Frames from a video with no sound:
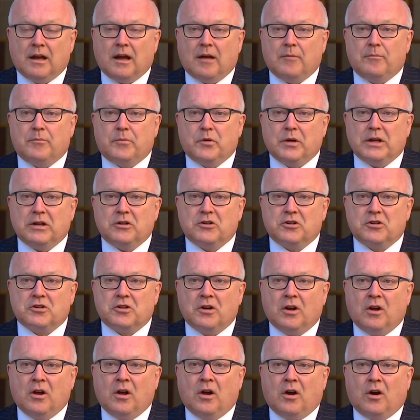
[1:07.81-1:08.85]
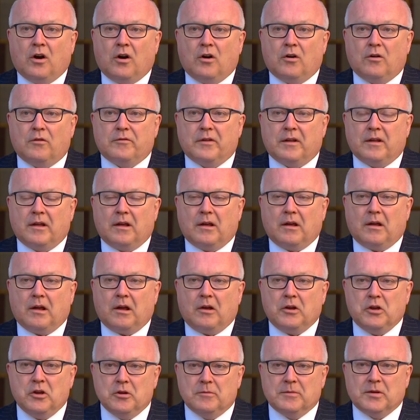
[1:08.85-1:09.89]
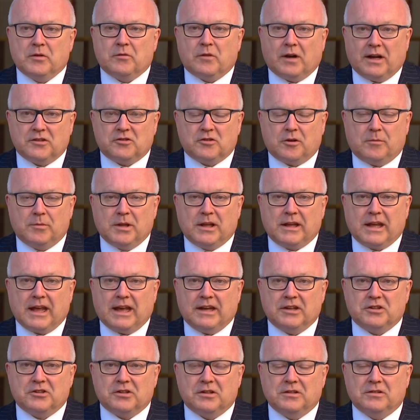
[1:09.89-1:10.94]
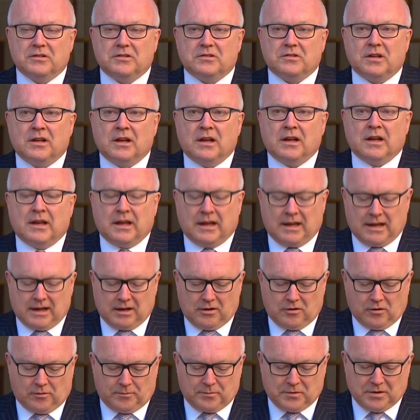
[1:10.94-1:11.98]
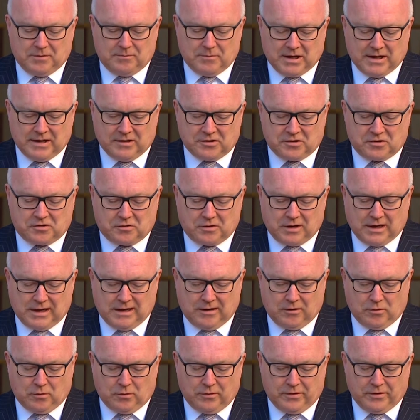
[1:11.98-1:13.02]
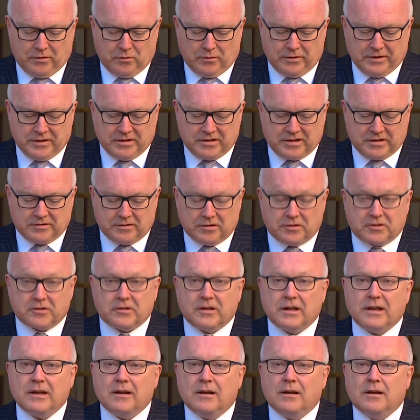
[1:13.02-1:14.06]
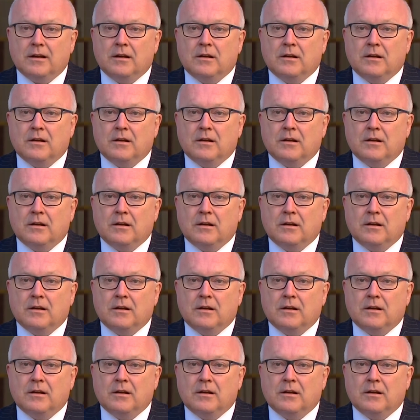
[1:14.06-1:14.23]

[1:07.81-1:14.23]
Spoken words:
a breach of human rights obligations adopted by Australia or the Northern Territory,